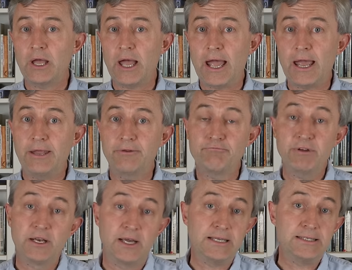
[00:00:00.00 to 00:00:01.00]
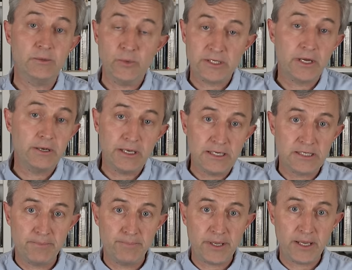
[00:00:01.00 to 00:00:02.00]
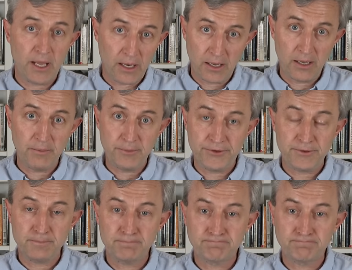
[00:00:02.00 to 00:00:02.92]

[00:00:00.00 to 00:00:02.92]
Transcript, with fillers: and realize that we don't need to be alarmed.